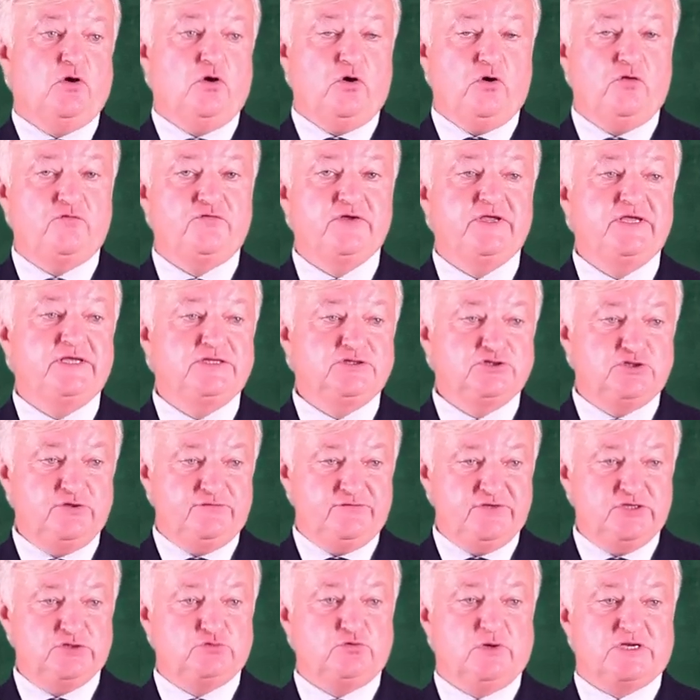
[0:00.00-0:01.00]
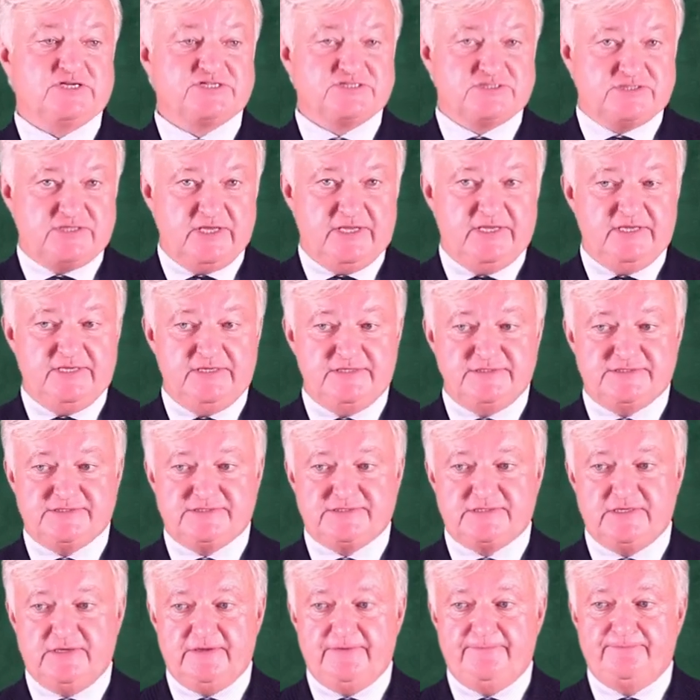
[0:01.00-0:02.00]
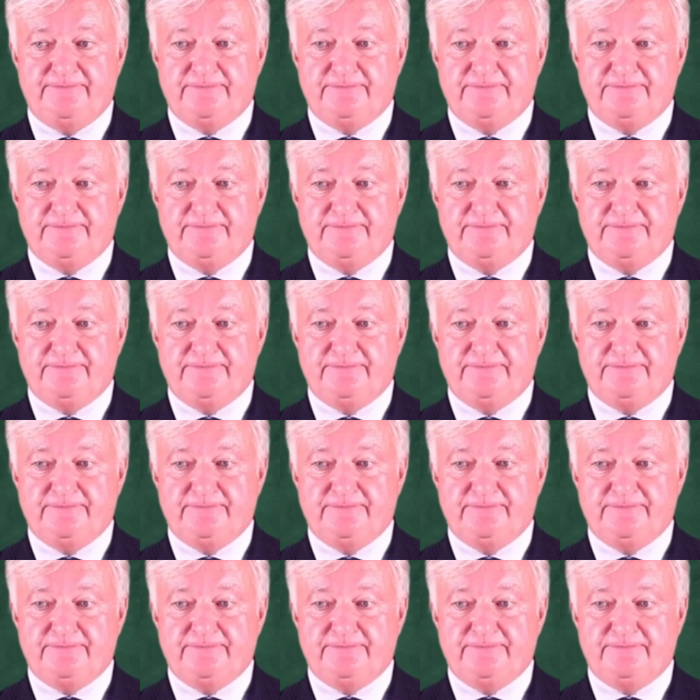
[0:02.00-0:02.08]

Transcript: of individual states